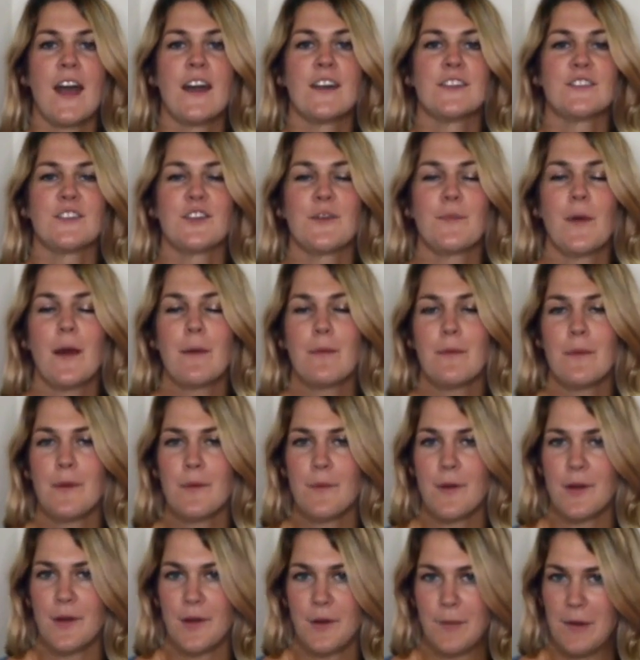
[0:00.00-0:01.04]
So you're probably
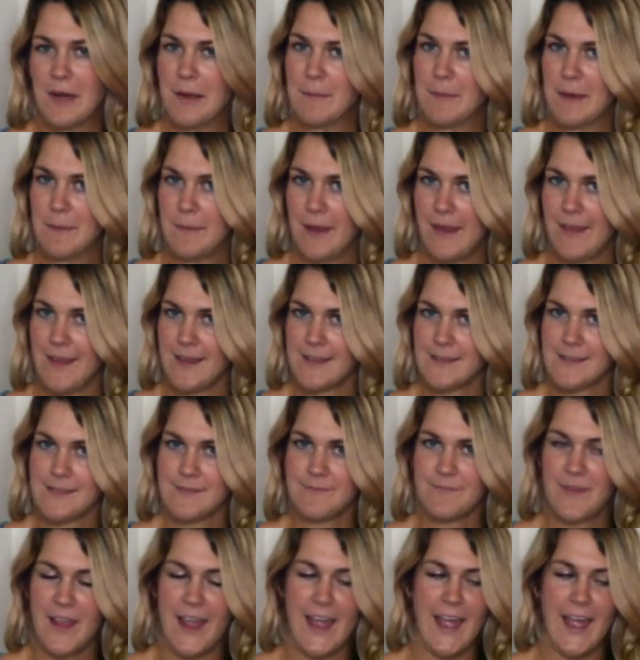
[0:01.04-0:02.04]
wondering what I mean by this.